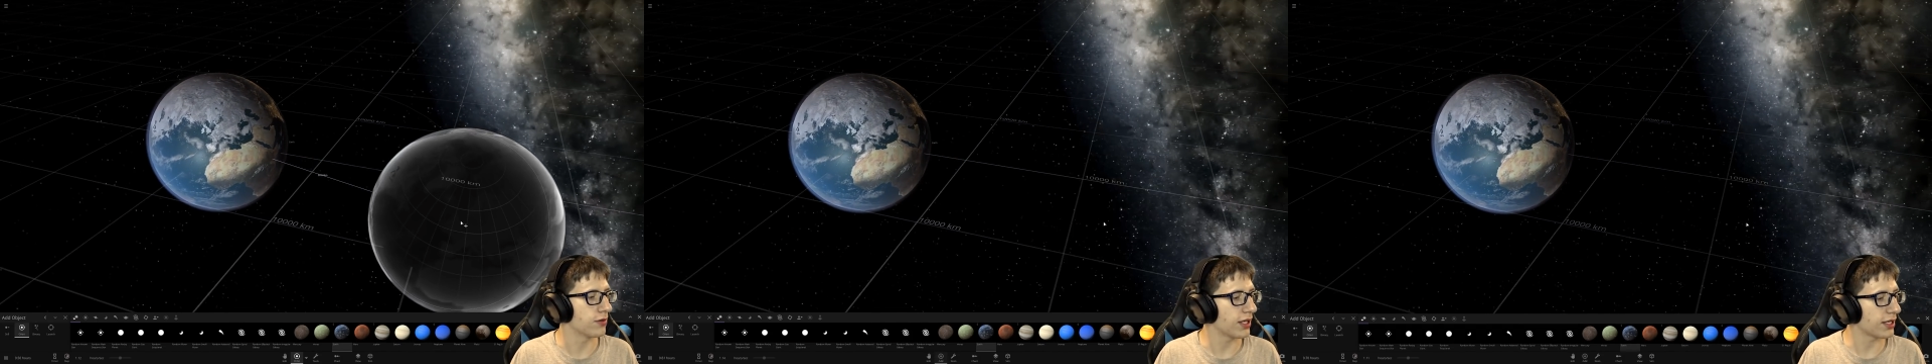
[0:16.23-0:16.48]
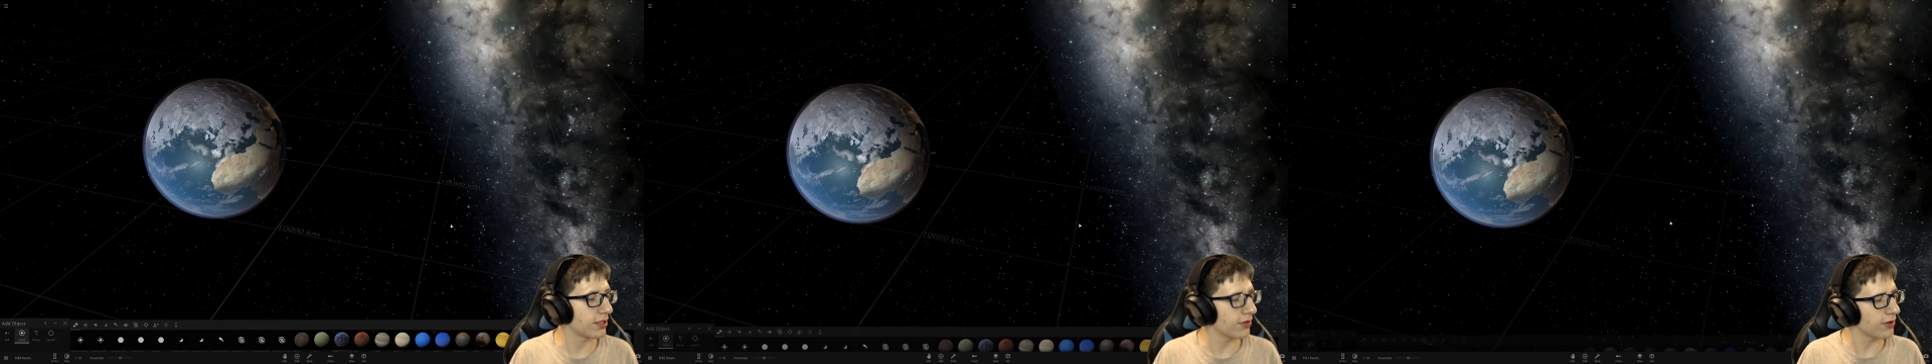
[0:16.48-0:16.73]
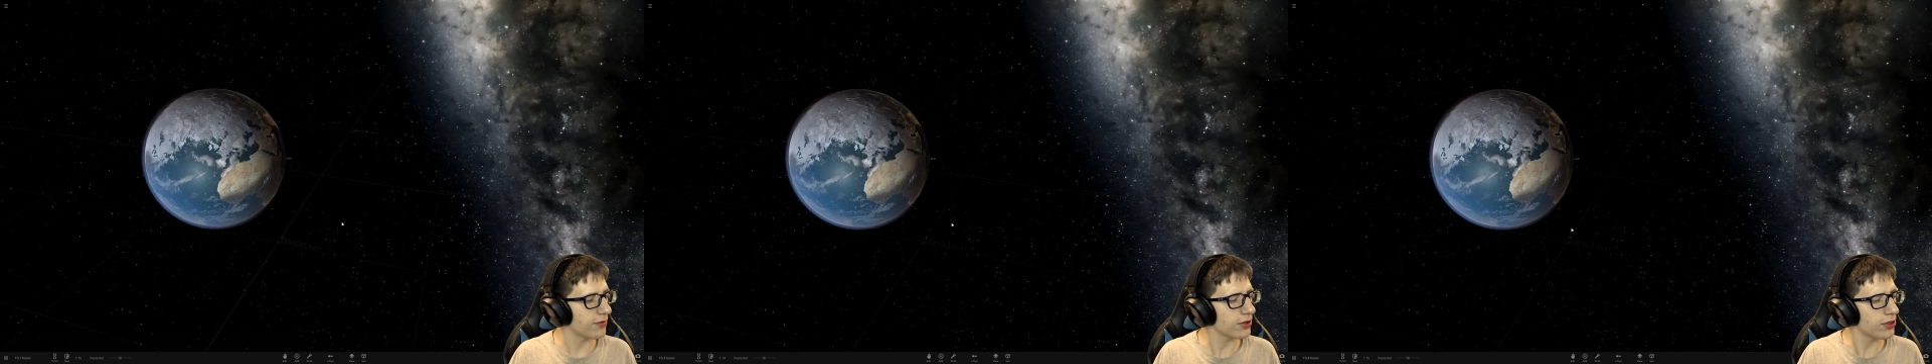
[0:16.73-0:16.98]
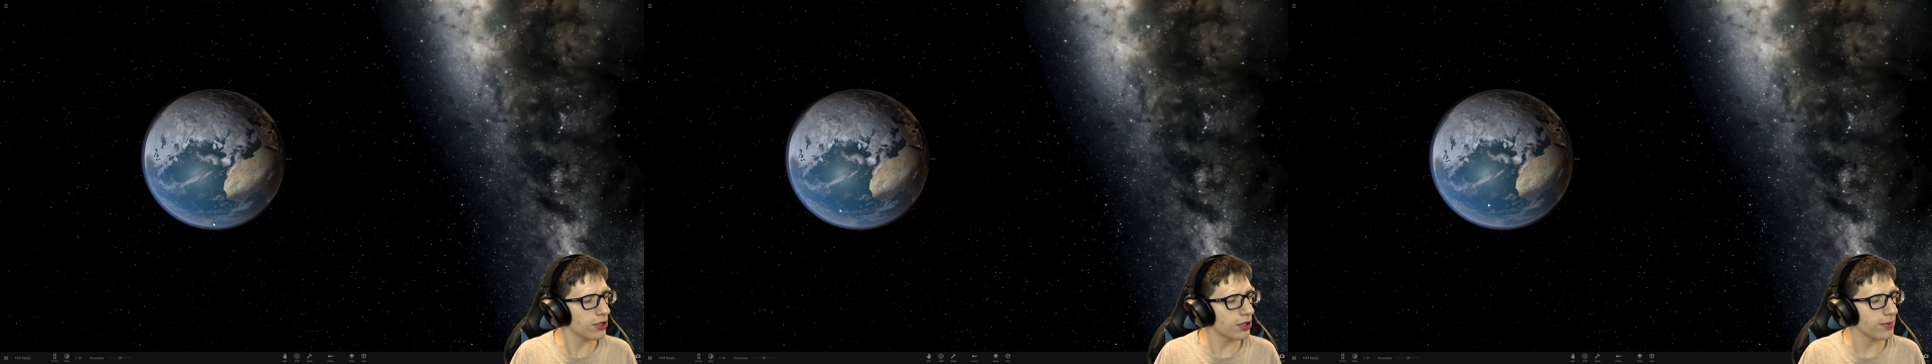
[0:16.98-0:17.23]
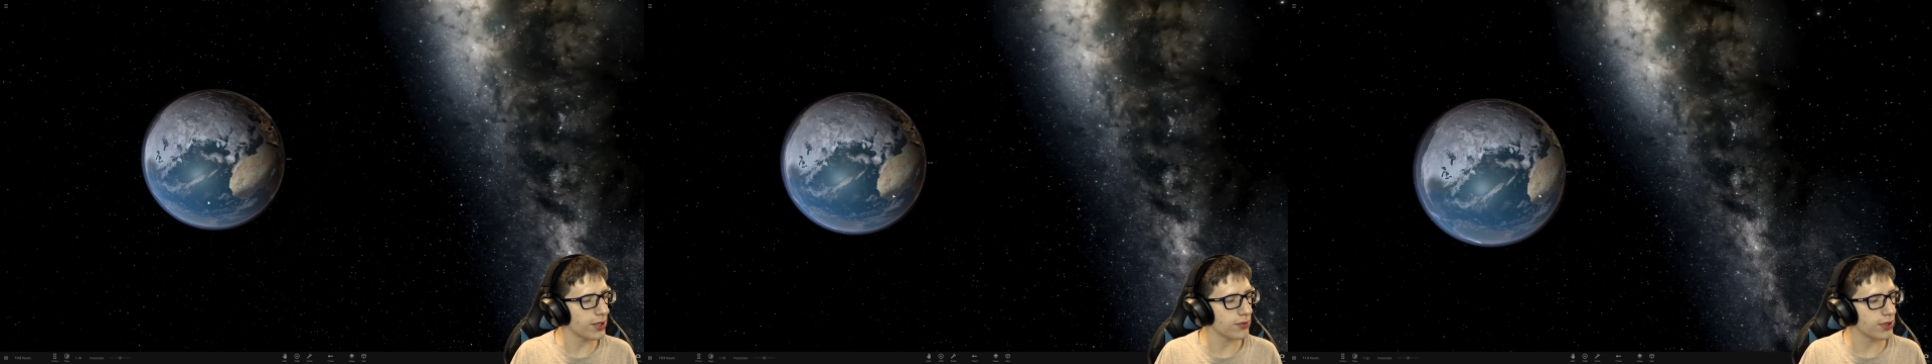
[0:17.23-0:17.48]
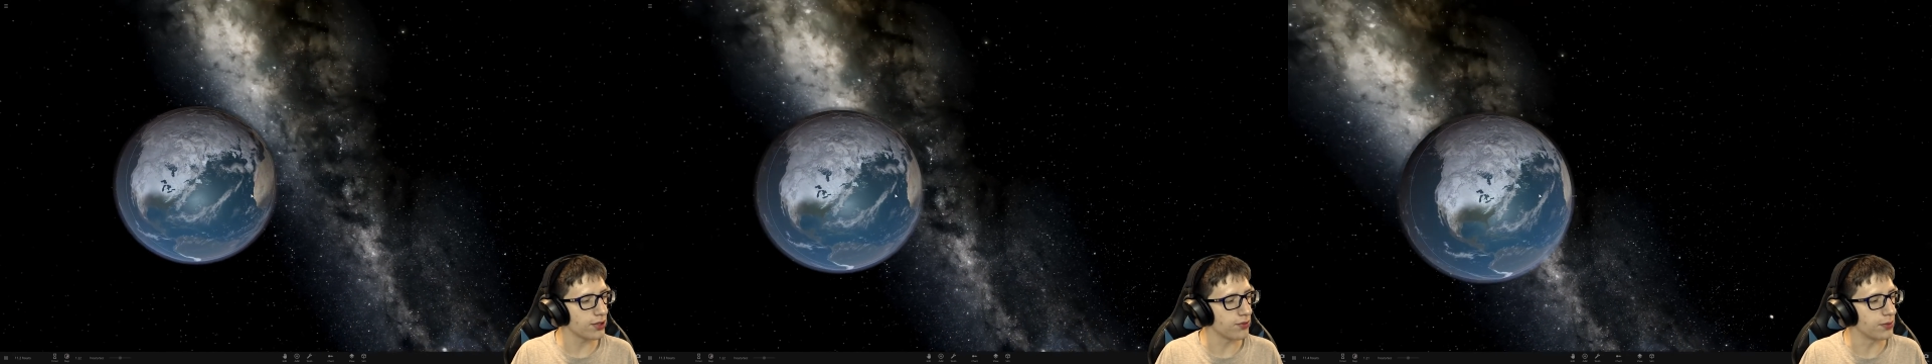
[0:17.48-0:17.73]
Like, you ever thought about
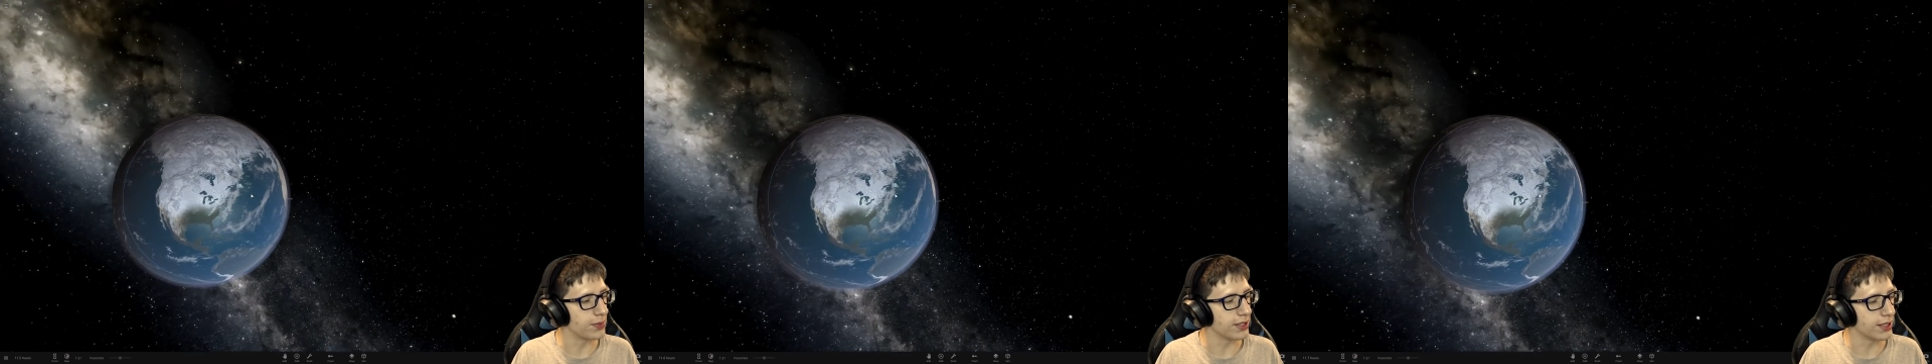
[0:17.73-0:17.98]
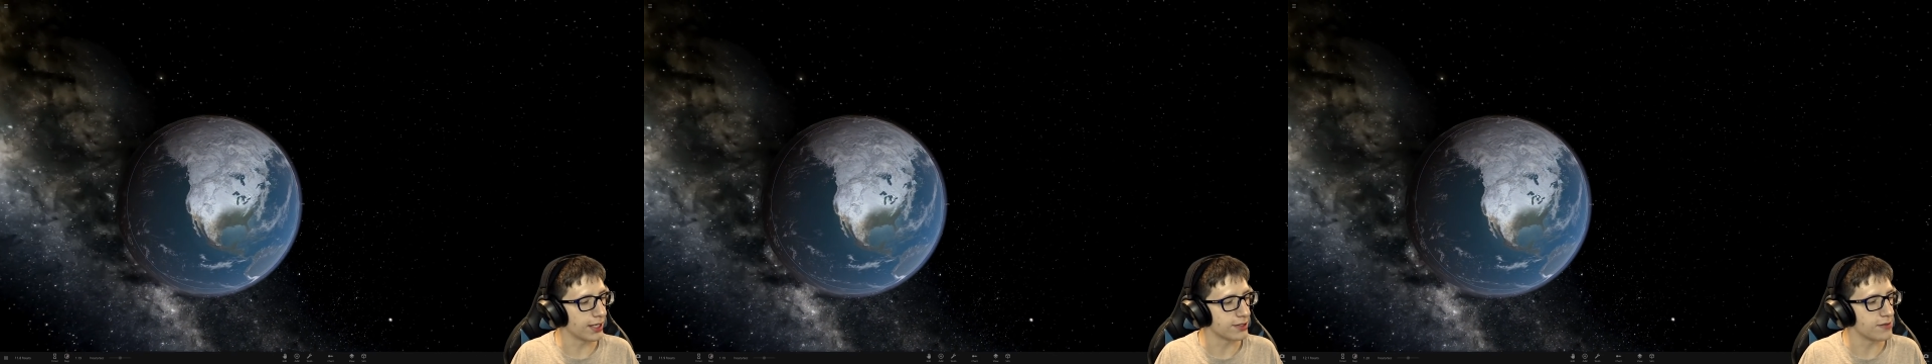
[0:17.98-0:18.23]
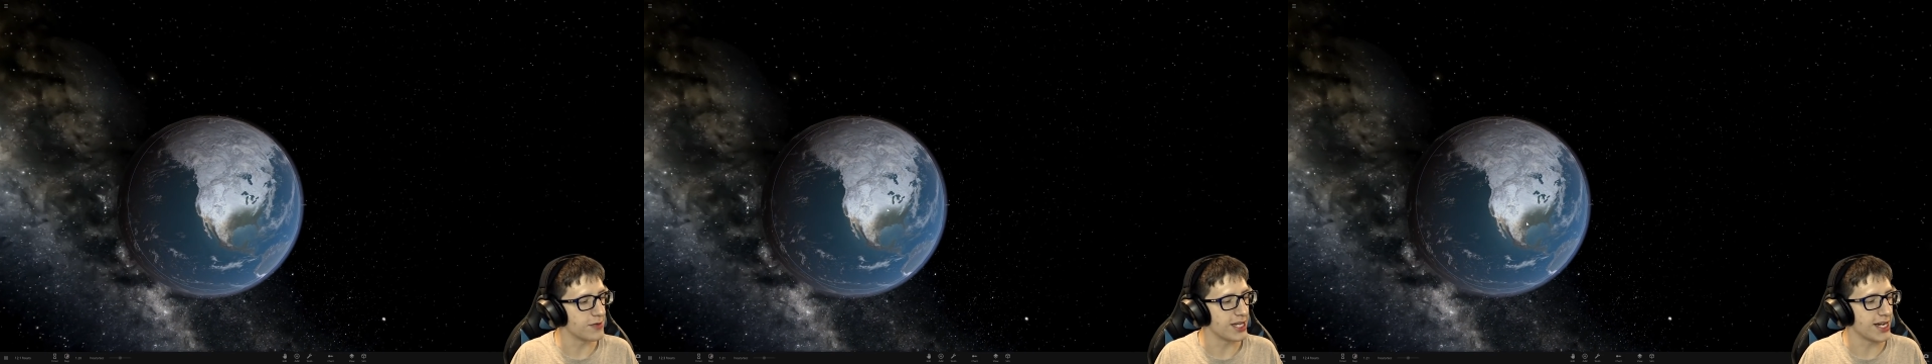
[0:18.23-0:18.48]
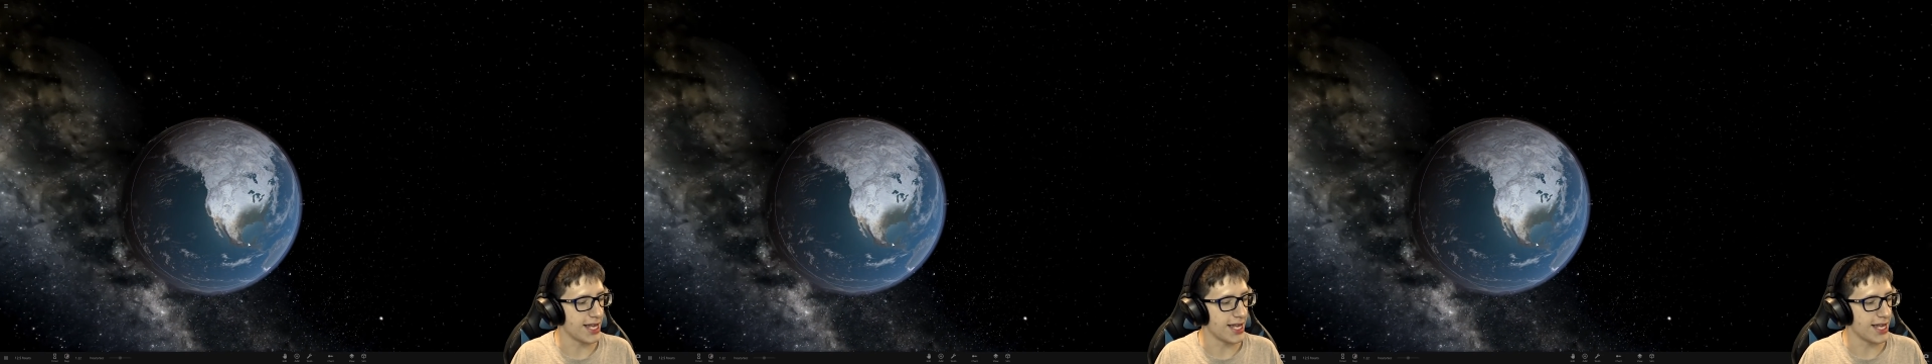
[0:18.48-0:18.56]
what it would be like to be an